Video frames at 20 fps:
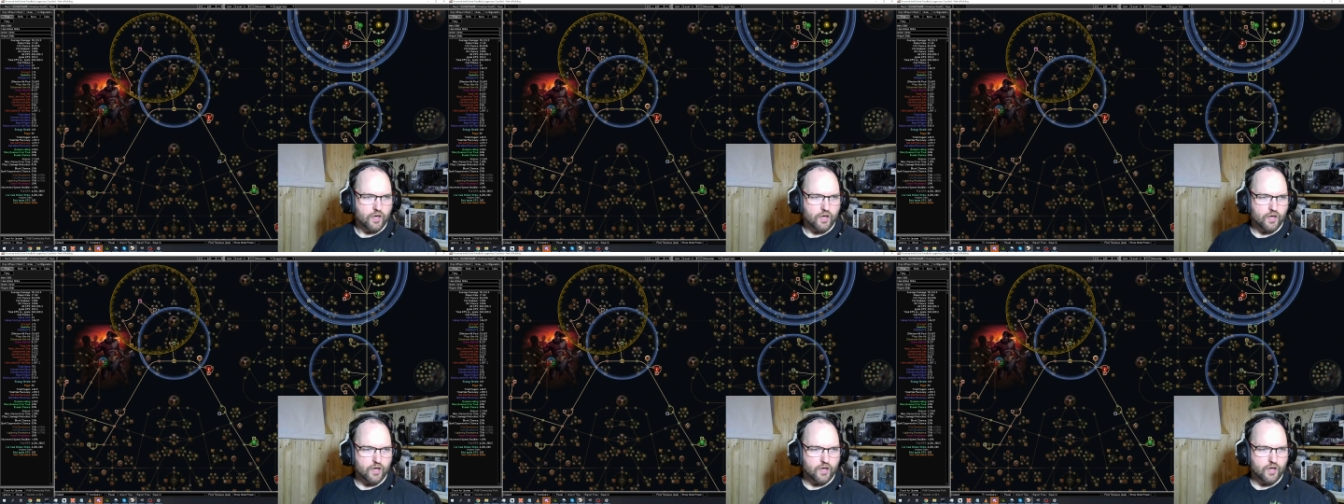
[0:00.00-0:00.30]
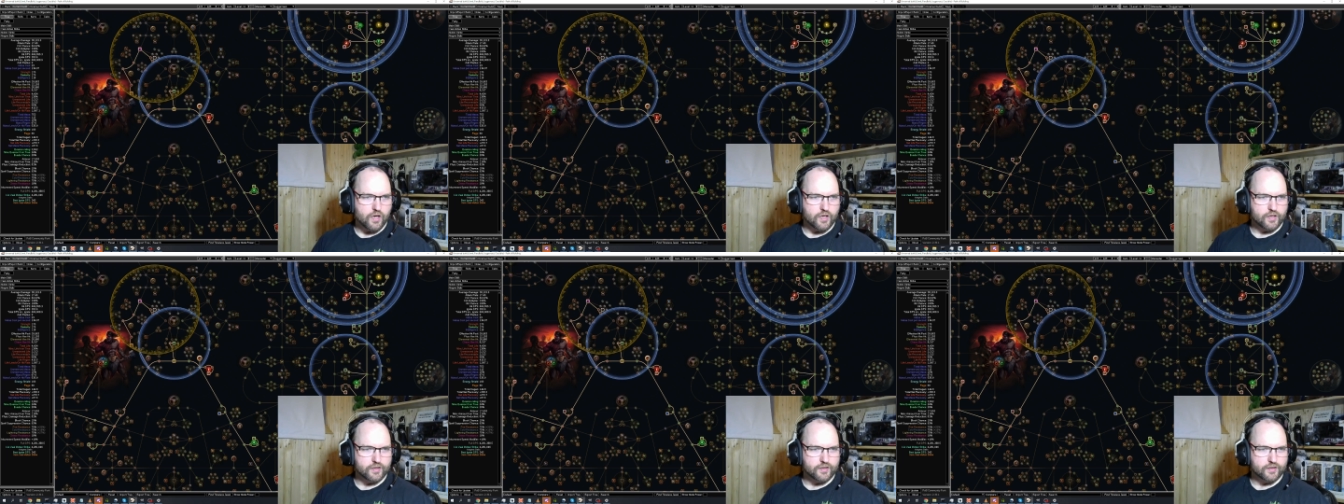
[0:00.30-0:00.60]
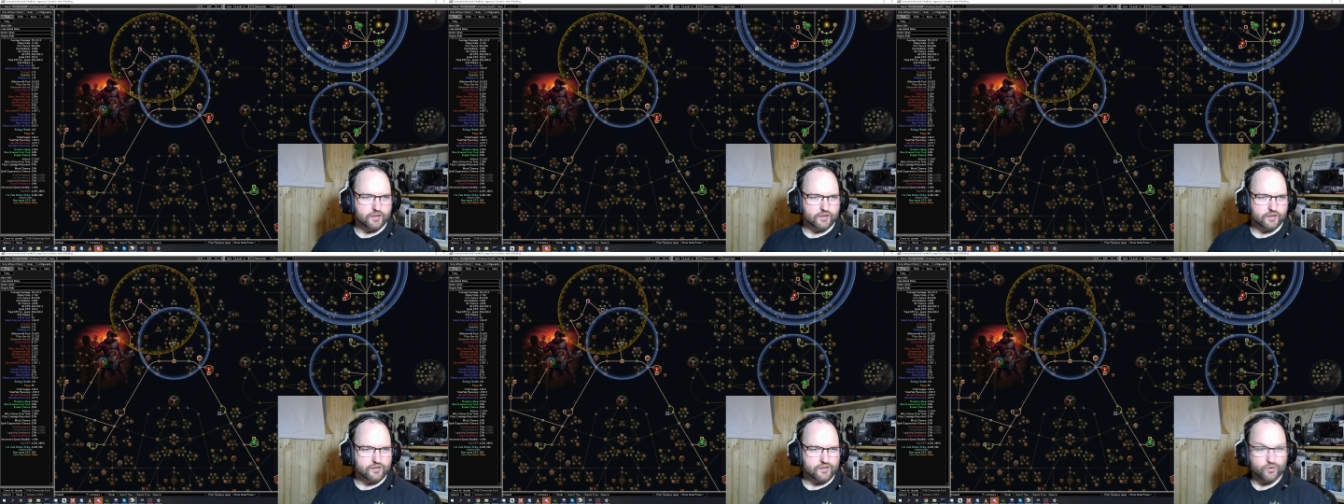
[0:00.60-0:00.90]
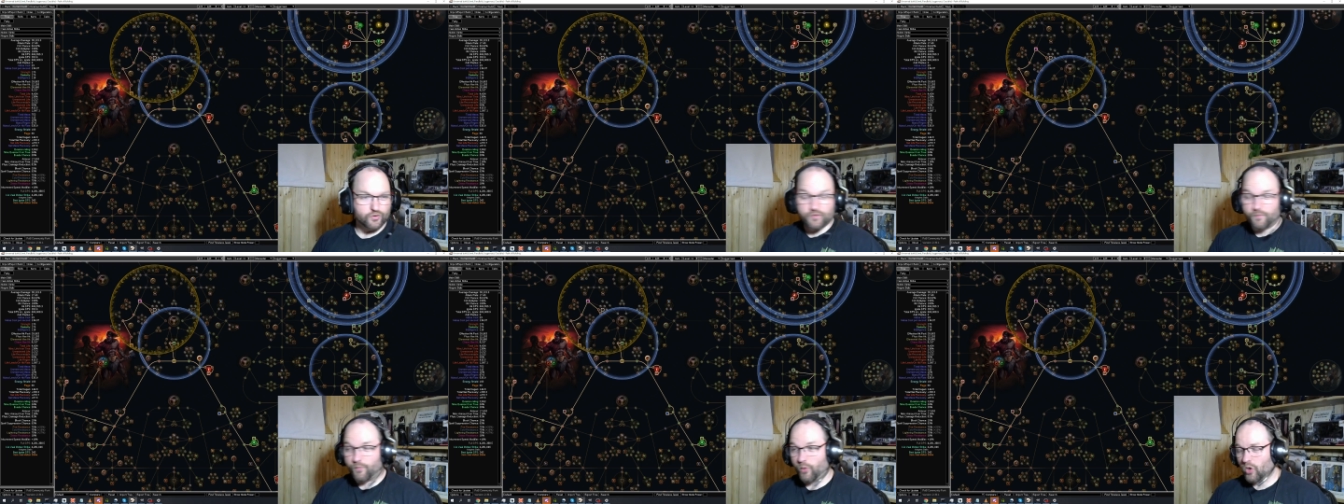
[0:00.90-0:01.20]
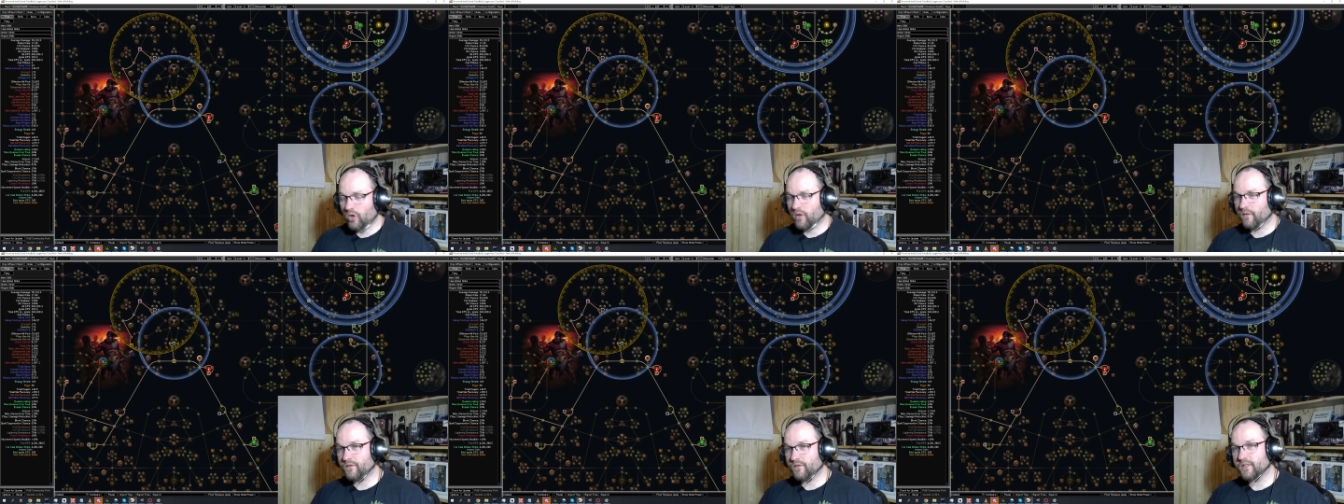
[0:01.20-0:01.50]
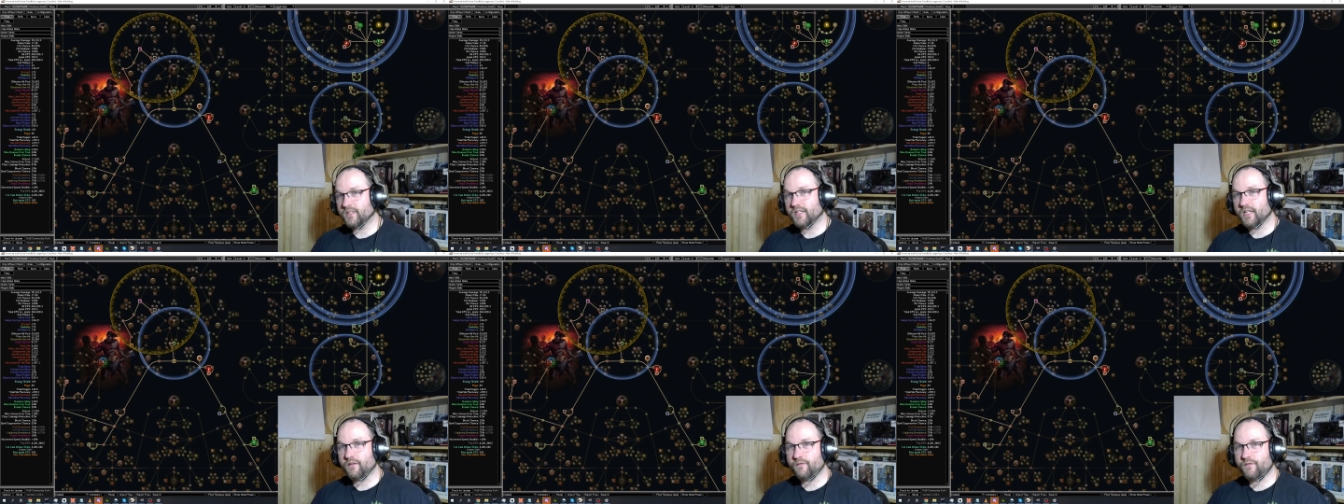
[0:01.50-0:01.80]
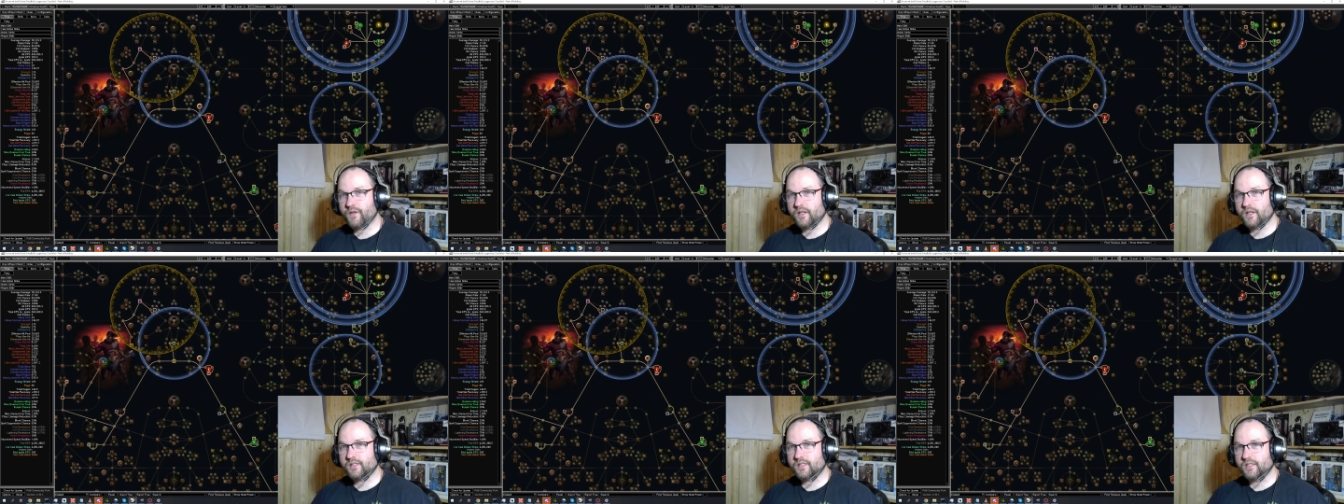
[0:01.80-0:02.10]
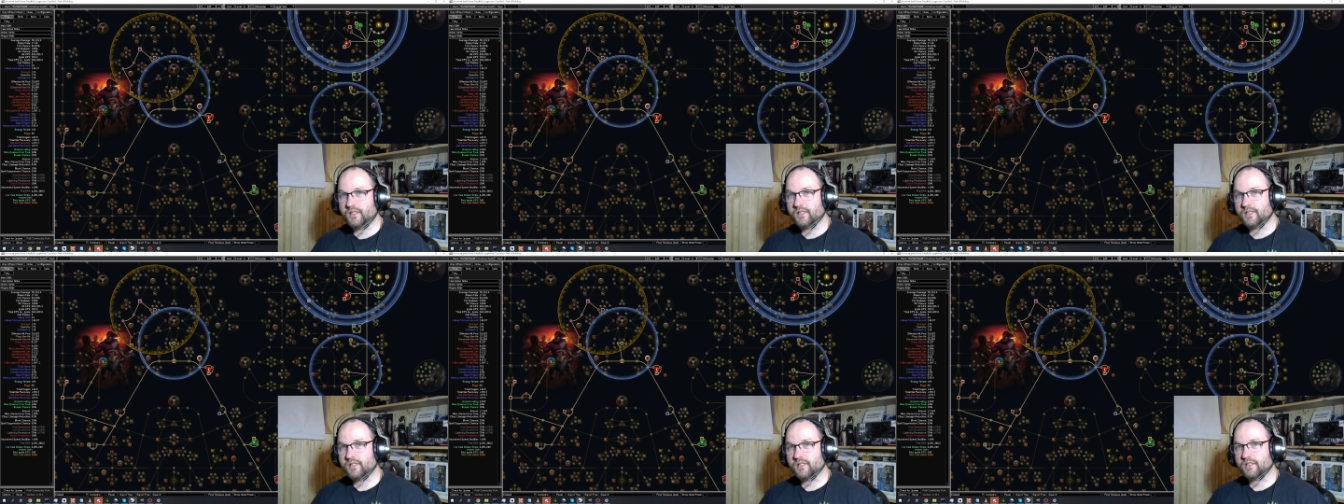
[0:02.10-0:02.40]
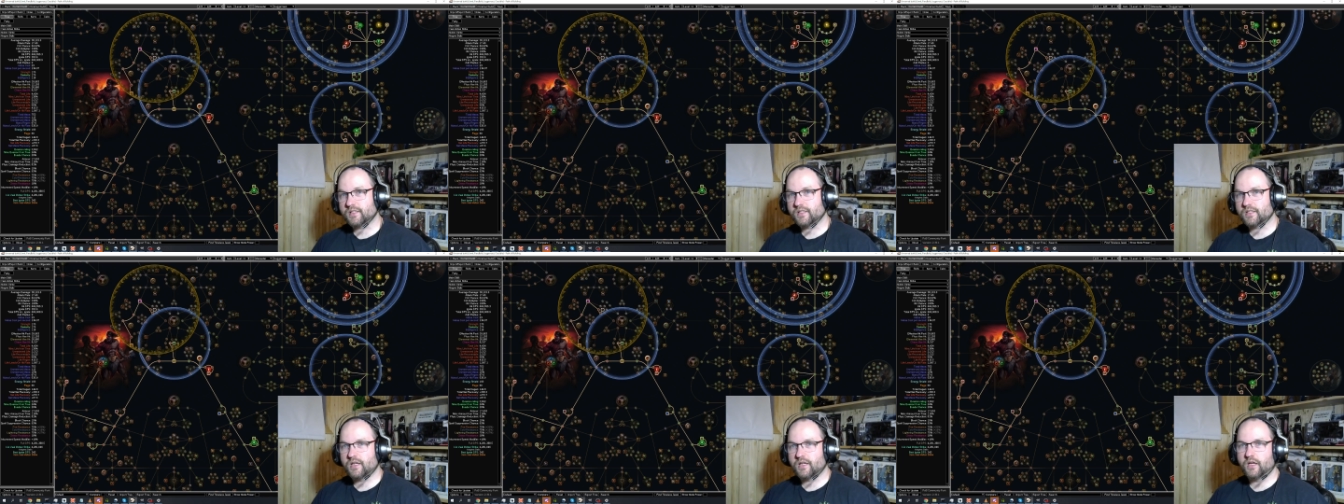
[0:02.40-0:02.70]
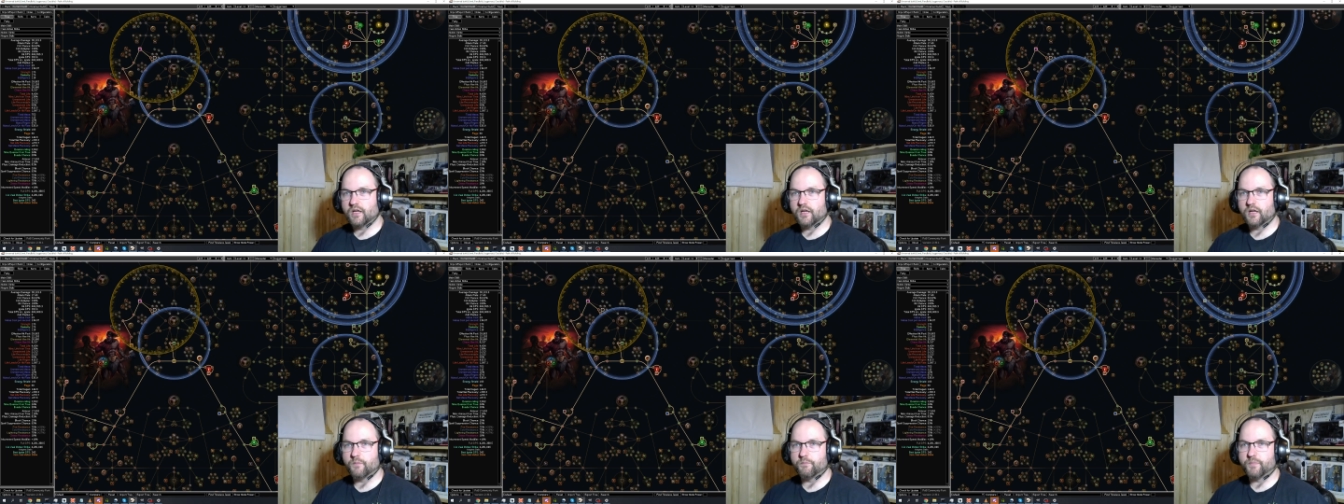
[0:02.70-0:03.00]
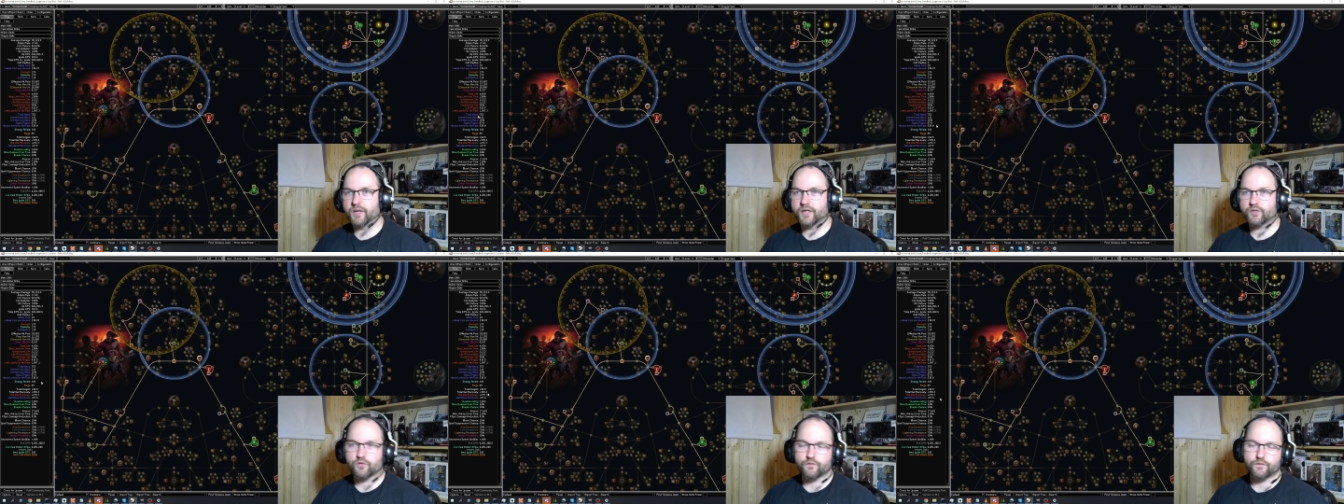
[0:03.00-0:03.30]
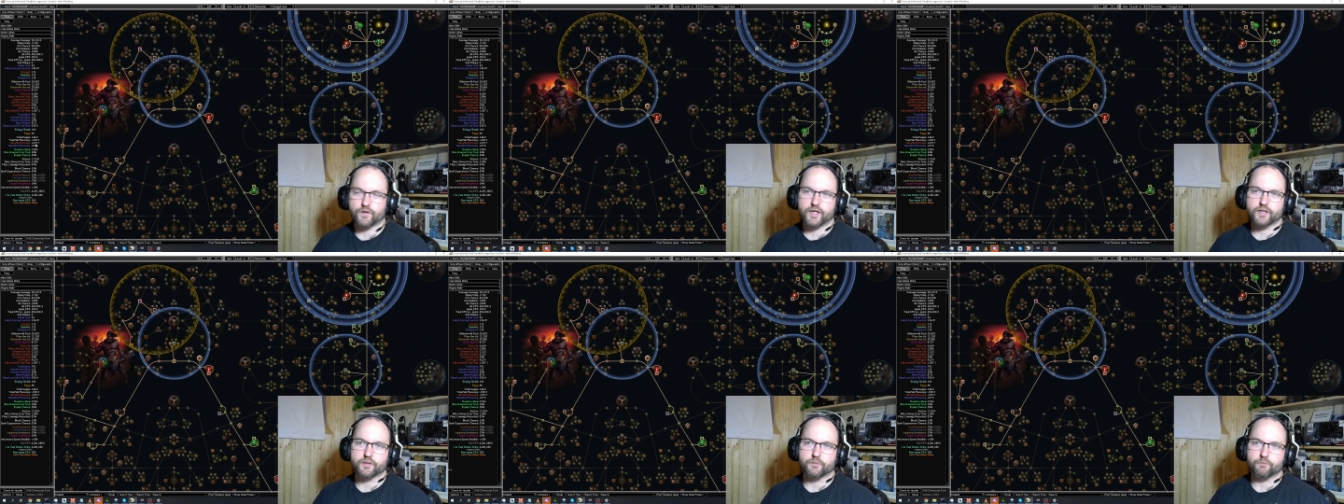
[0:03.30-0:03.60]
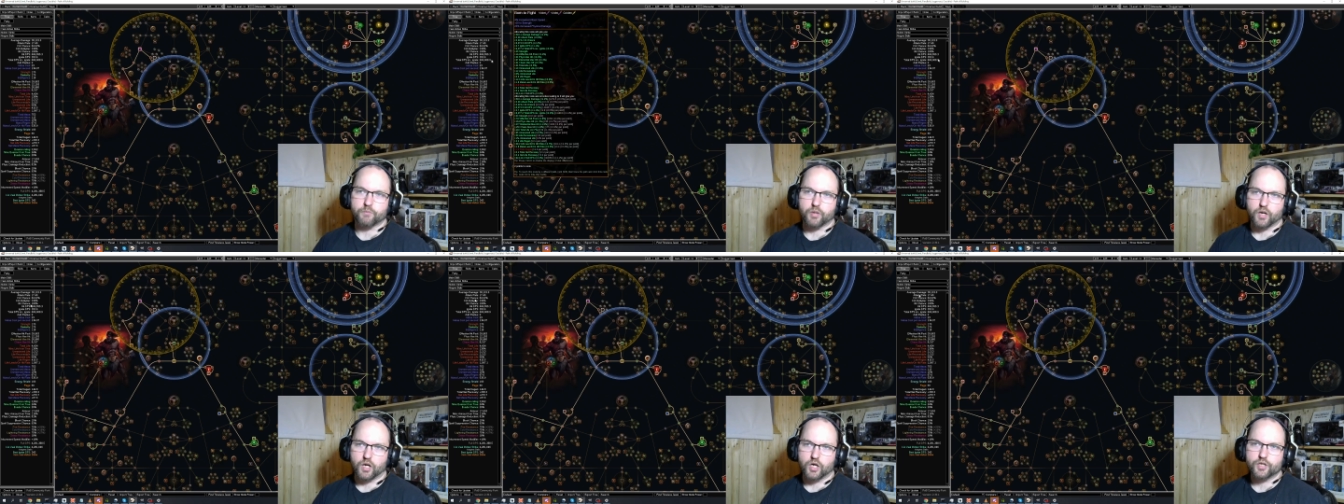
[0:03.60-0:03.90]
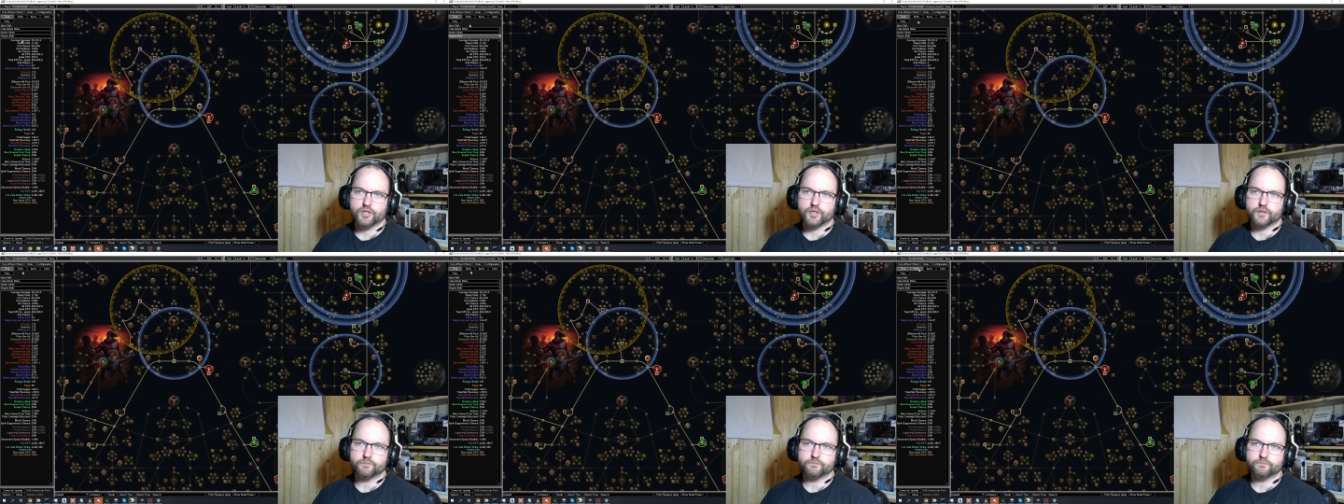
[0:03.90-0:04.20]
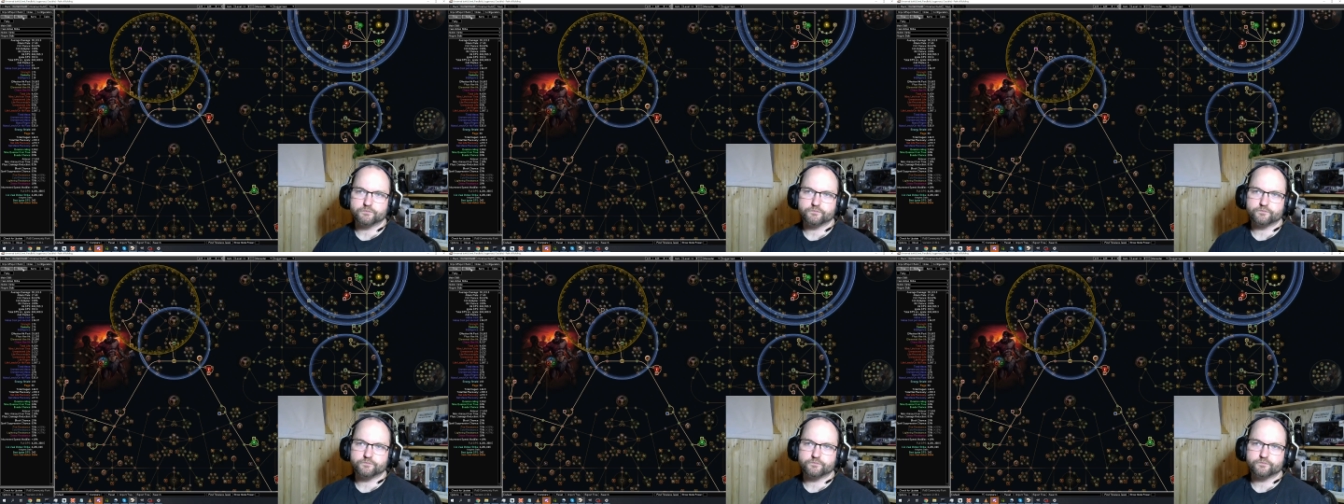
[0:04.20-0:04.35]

And so the bulk of the defense is Petrified Blood.